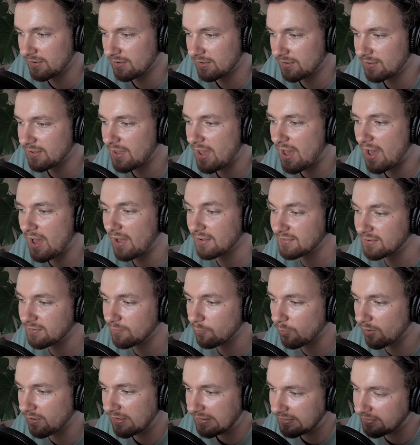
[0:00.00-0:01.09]
Yeah, did
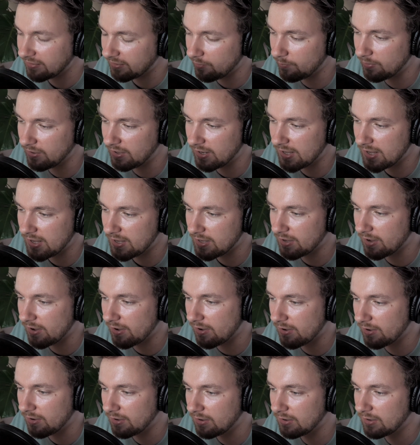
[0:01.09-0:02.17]
you watch the Community,
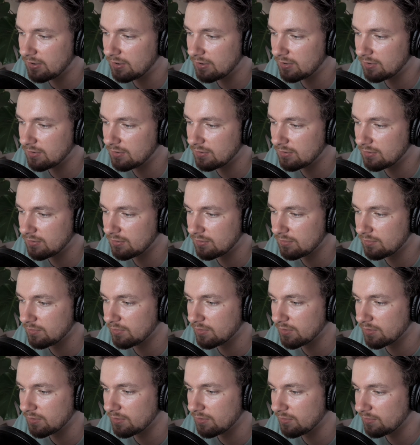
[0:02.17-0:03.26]

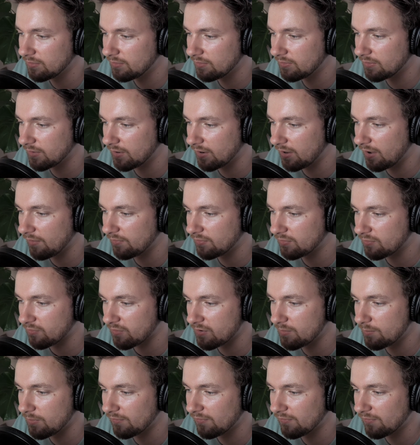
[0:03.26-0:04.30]
the live stream of